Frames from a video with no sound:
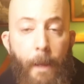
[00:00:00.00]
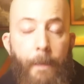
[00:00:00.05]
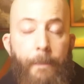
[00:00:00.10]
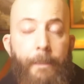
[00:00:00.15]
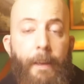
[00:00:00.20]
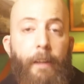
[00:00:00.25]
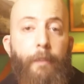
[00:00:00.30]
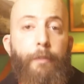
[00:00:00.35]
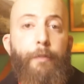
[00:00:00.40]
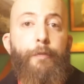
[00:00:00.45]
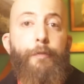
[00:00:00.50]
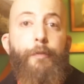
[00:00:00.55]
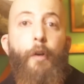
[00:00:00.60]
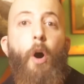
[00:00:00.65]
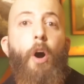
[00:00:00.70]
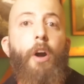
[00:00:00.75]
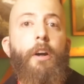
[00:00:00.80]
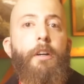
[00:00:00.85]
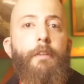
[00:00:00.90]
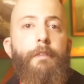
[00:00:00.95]
that
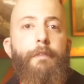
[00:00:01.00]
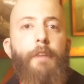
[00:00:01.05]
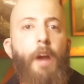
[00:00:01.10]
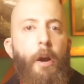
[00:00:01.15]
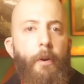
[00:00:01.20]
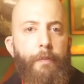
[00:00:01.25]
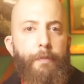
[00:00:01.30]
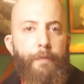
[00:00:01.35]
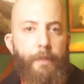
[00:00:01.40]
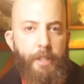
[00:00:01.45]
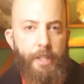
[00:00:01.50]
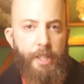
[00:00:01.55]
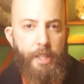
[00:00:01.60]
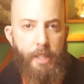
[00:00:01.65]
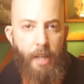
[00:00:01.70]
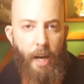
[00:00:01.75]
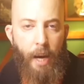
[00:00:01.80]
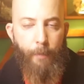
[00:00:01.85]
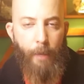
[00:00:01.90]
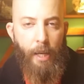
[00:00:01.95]
for the very first
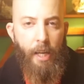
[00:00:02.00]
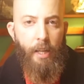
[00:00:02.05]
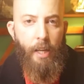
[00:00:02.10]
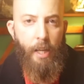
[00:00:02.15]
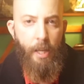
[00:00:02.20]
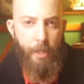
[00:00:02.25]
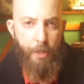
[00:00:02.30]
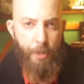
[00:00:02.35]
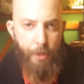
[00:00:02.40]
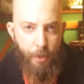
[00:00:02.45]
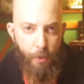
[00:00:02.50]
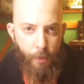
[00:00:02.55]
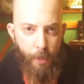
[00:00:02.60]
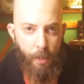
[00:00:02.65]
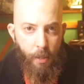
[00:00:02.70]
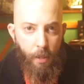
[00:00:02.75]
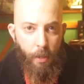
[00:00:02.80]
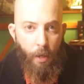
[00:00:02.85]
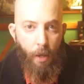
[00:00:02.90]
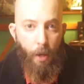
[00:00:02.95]
time in
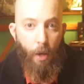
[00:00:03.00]
history,